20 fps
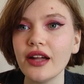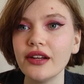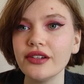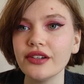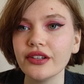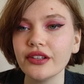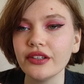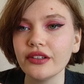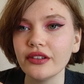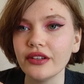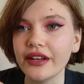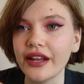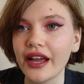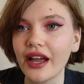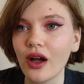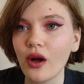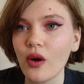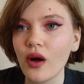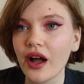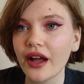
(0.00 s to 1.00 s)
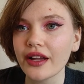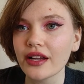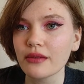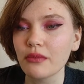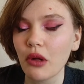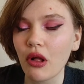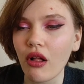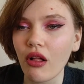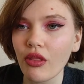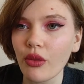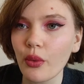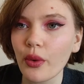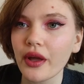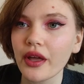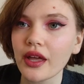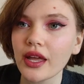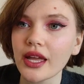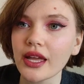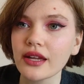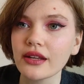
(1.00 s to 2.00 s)
and now I am all the
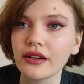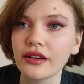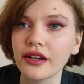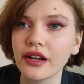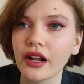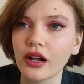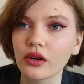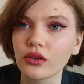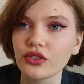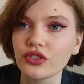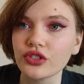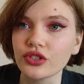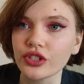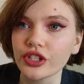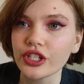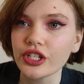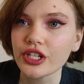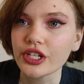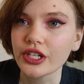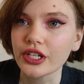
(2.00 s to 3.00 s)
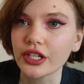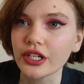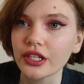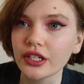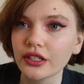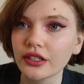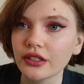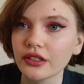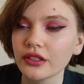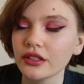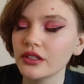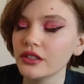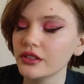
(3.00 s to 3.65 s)
way down to here.